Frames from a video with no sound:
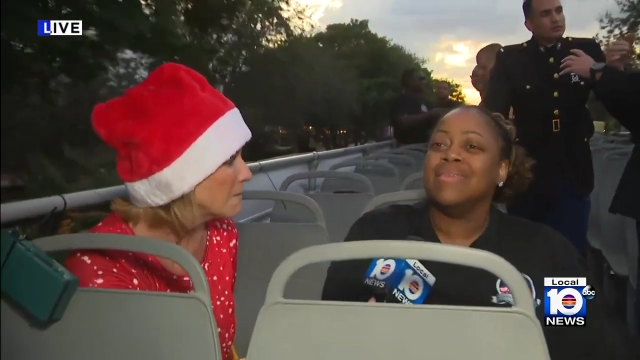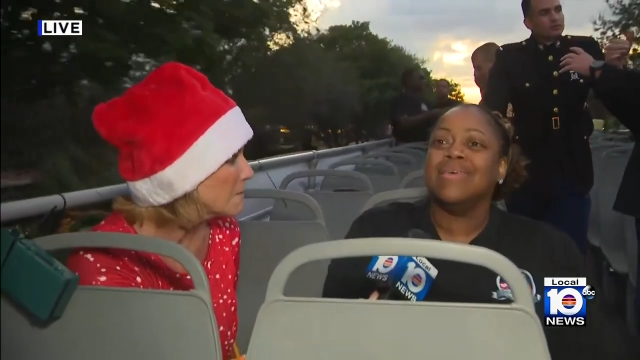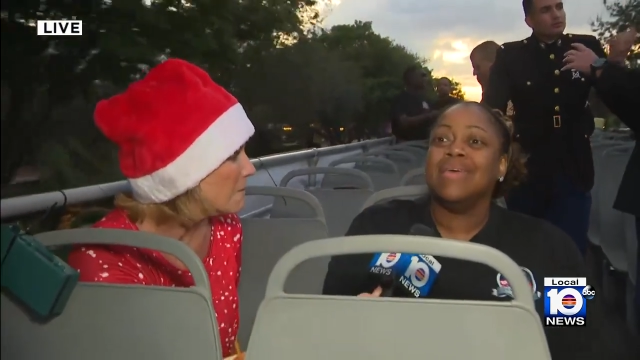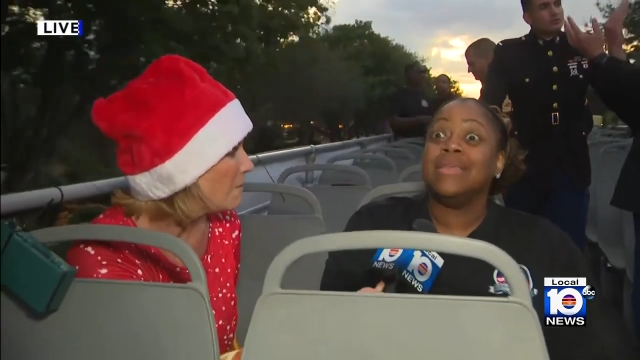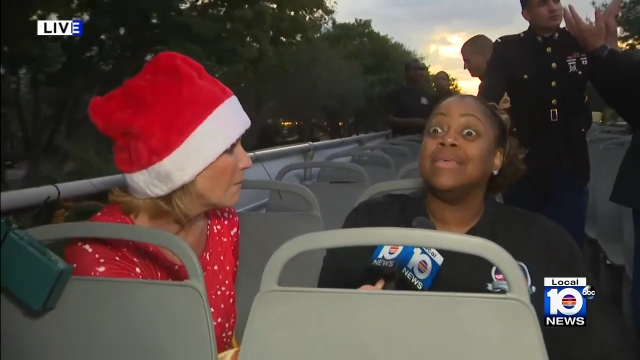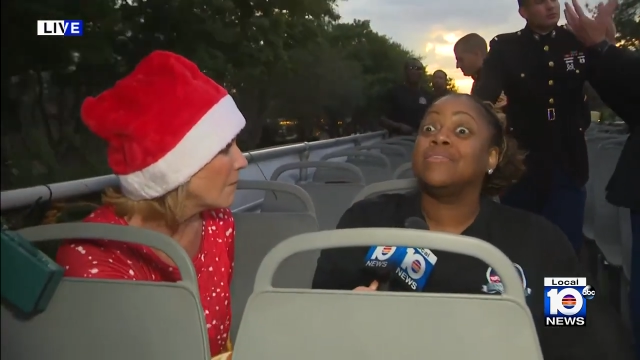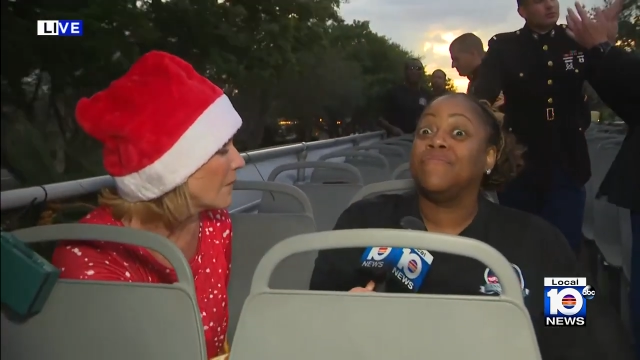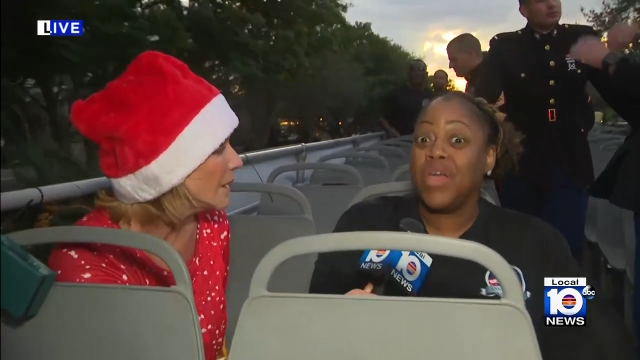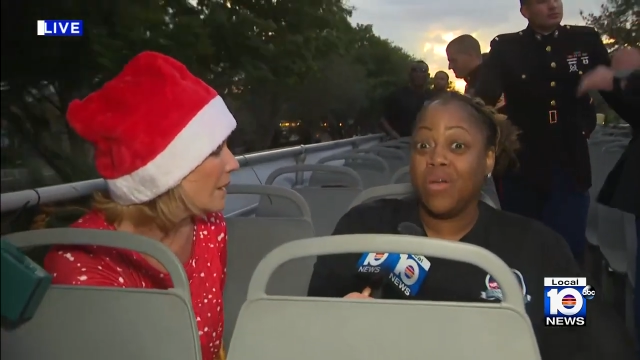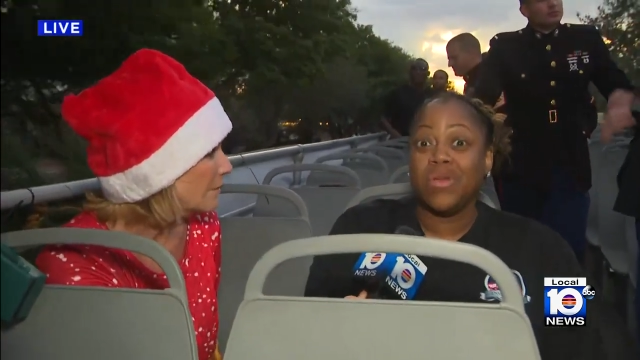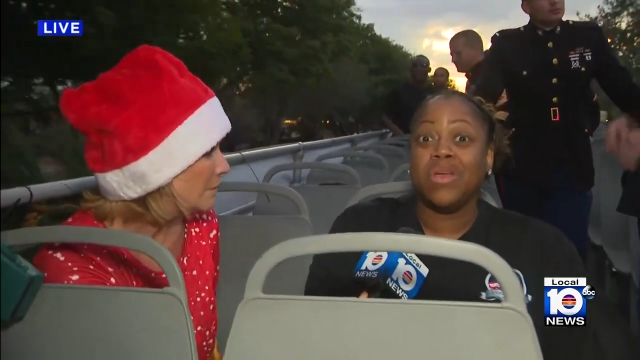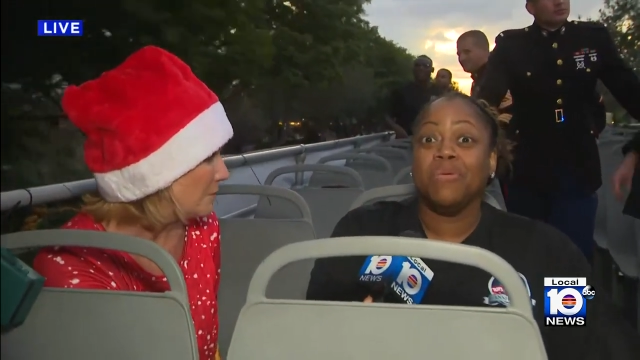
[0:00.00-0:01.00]
It is
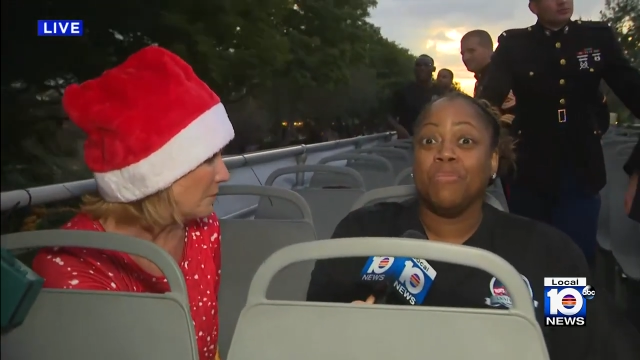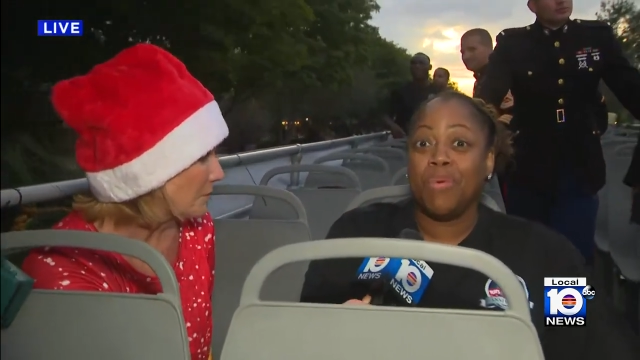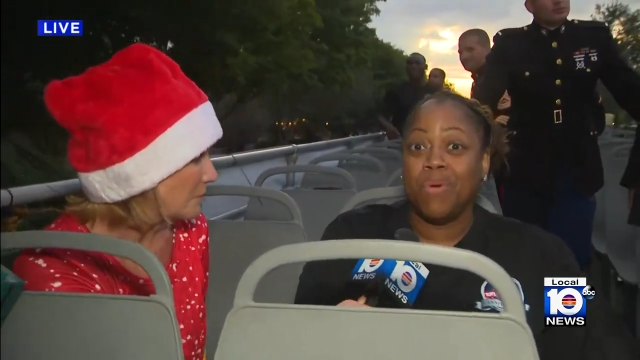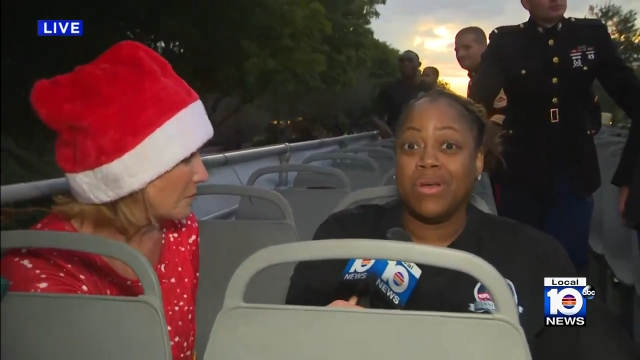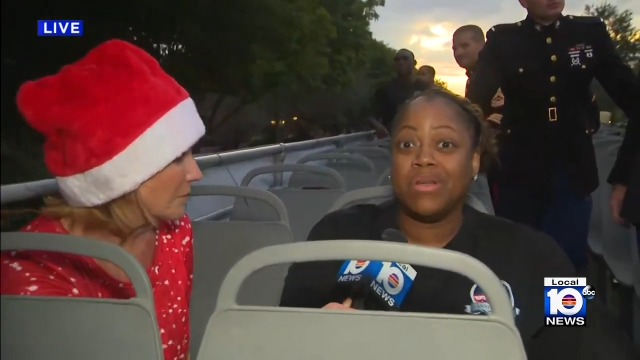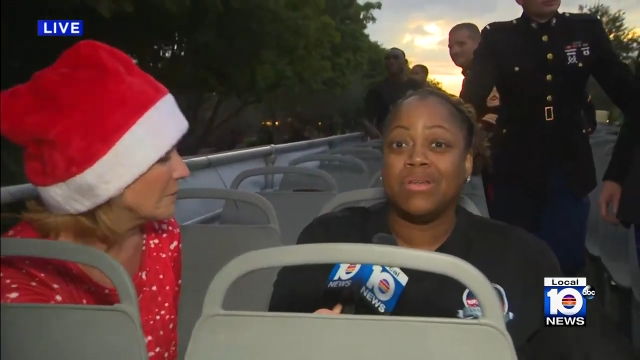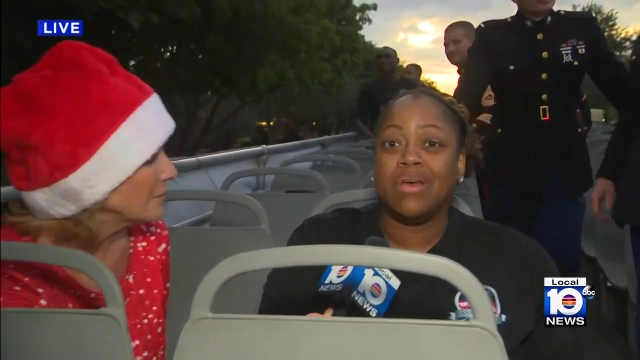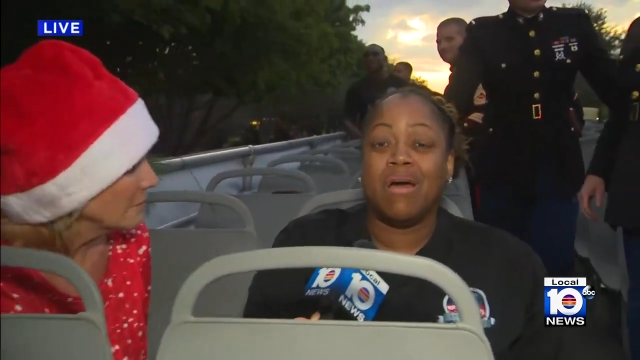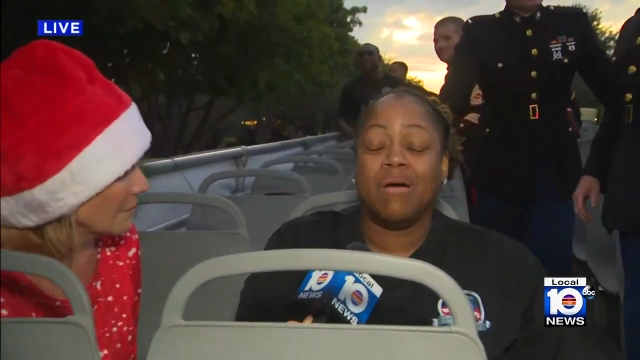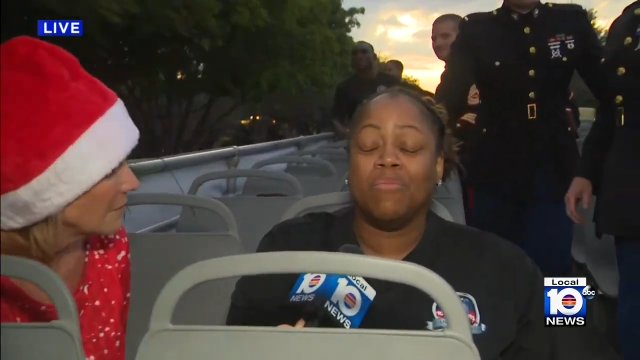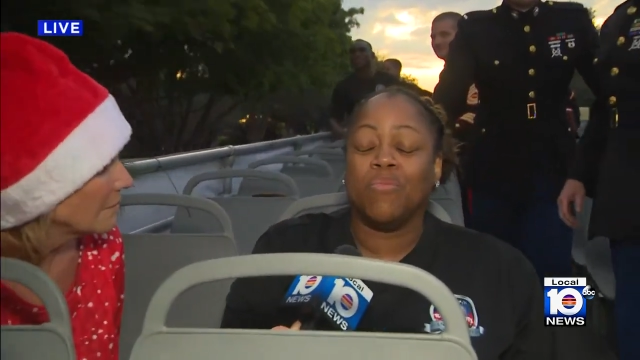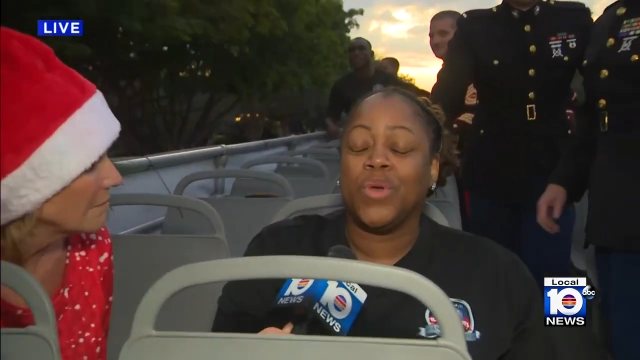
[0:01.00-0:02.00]
very important.
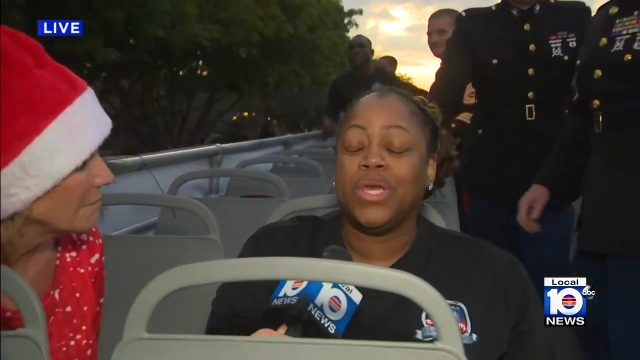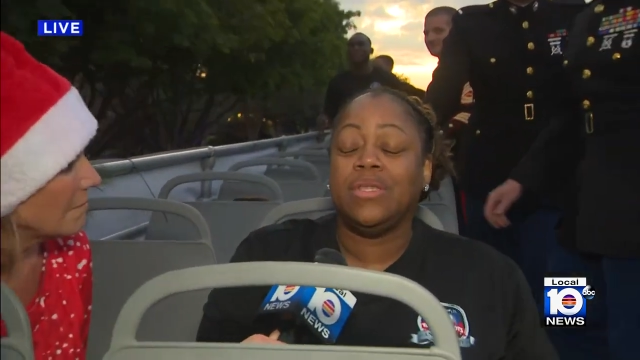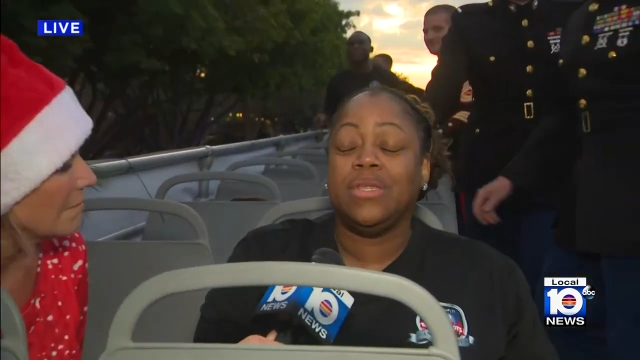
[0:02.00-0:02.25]
Um, we